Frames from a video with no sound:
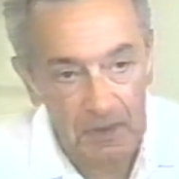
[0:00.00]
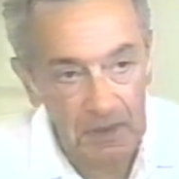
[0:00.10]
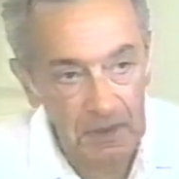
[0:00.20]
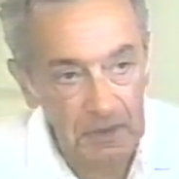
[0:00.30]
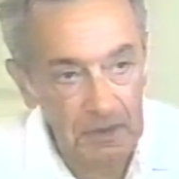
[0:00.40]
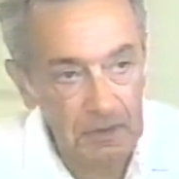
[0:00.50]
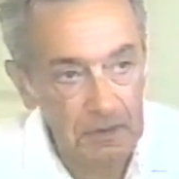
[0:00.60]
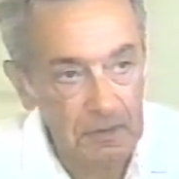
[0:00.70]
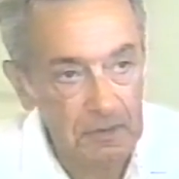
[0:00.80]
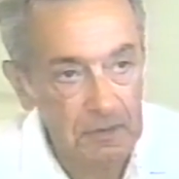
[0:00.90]

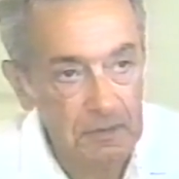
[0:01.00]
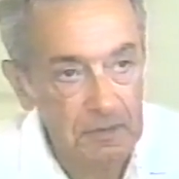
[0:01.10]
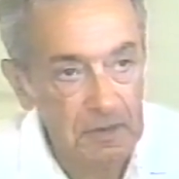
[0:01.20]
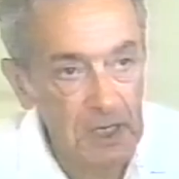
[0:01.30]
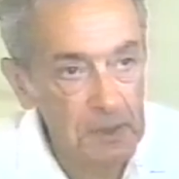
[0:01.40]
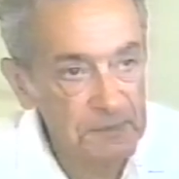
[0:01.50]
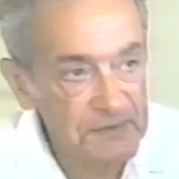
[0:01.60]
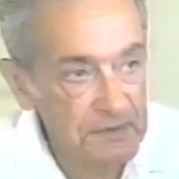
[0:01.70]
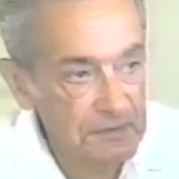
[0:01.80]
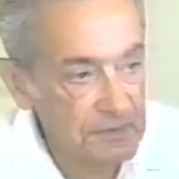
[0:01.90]
The
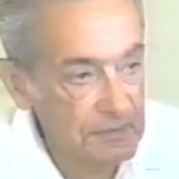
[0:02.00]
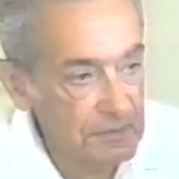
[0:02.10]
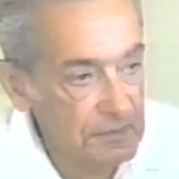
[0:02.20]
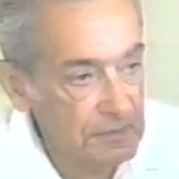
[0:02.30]
armistice